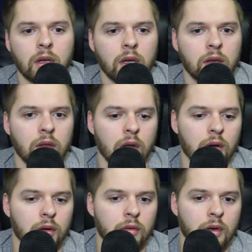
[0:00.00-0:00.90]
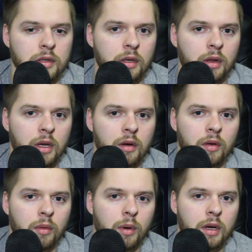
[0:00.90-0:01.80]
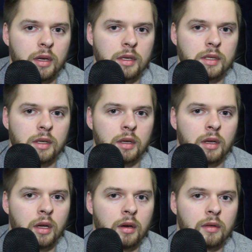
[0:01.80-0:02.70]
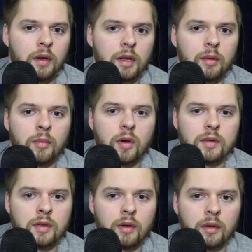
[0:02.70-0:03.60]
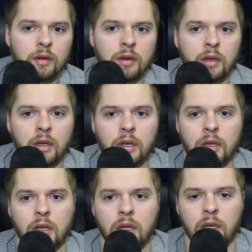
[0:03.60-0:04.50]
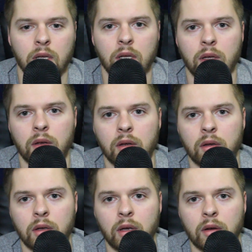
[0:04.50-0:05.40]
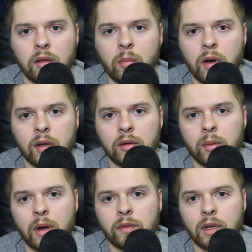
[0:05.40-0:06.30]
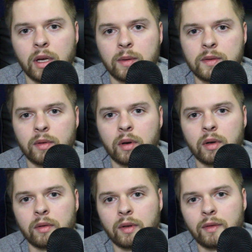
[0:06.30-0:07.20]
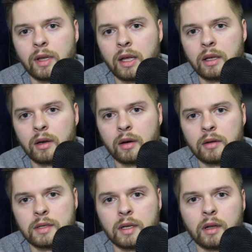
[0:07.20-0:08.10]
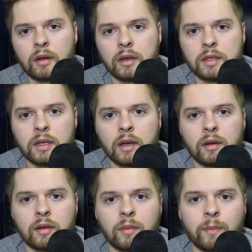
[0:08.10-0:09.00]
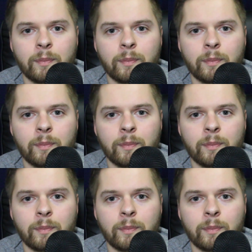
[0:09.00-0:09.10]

And their rushing leader was Raheem Mostert. He carried the ball 12 times for 58 yards and a touchdown.